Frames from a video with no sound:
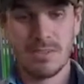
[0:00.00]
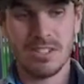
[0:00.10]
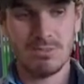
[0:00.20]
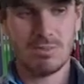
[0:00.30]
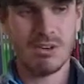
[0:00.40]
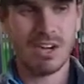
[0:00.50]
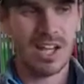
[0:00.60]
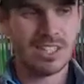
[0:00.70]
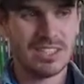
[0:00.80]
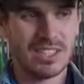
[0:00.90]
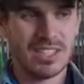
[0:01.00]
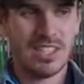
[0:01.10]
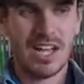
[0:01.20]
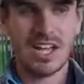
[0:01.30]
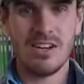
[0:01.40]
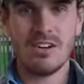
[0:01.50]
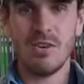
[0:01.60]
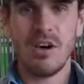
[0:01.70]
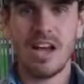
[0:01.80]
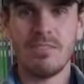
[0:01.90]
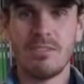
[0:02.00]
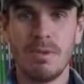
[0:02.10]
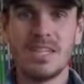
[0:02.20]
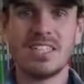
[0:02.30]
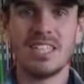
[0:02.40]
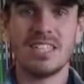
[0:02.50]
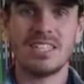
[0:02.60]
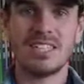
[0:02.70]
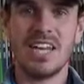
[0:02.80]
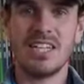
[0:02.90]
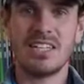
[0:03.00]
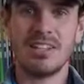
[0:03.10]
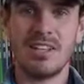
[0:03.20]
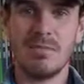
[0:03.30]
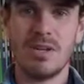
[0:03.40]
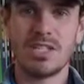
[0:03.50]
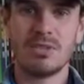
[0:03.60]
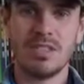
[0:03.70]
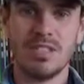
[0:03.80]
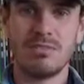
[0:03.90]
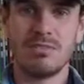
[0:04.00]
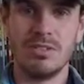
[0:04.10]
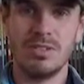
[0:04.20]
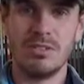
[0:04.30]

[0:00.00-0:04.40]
these products and not have the basic understanding that they're measuring at different